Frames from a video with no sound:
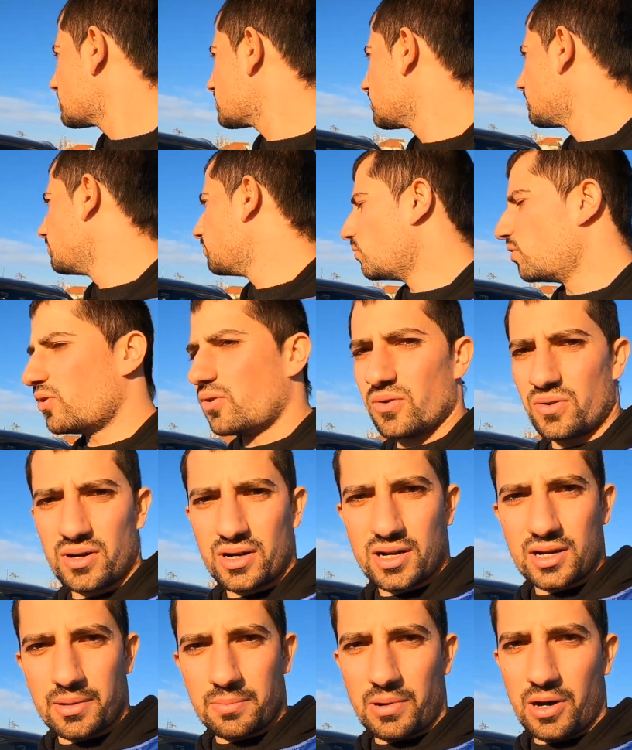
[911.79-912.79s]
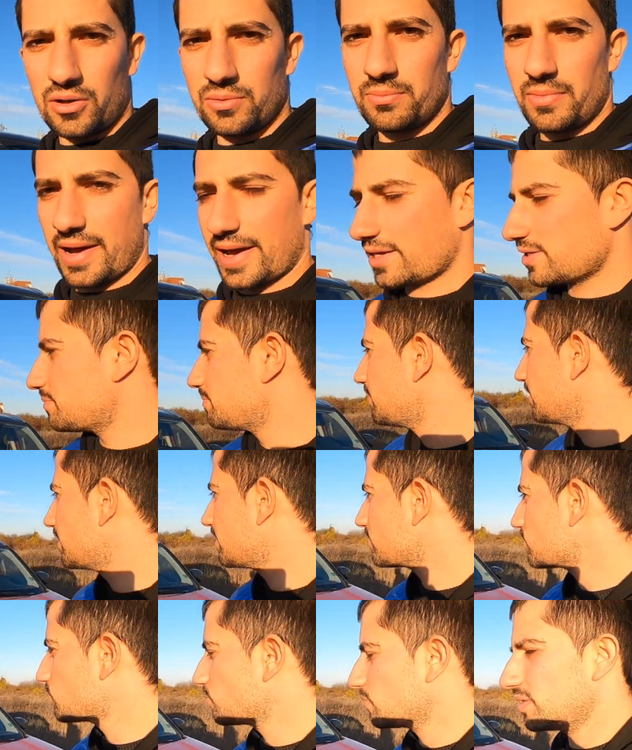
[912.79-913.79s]
some more about my
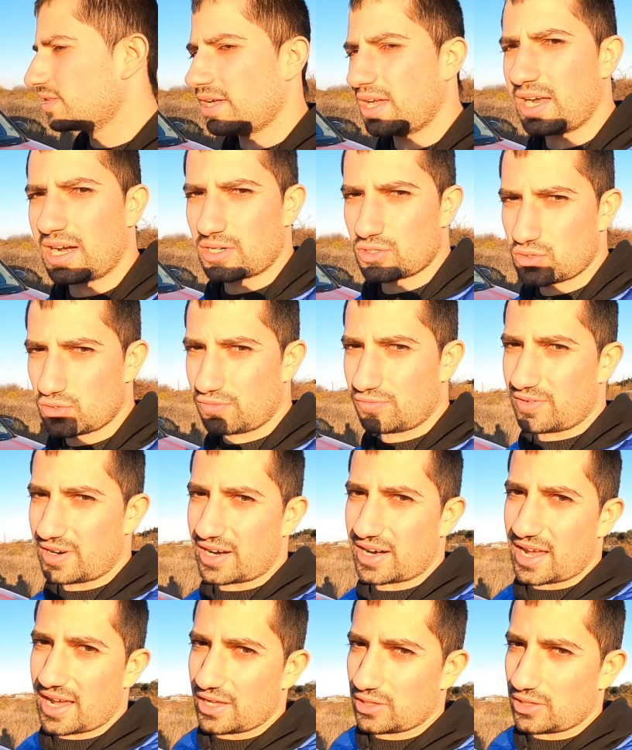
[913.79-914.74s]
experience with the car so far.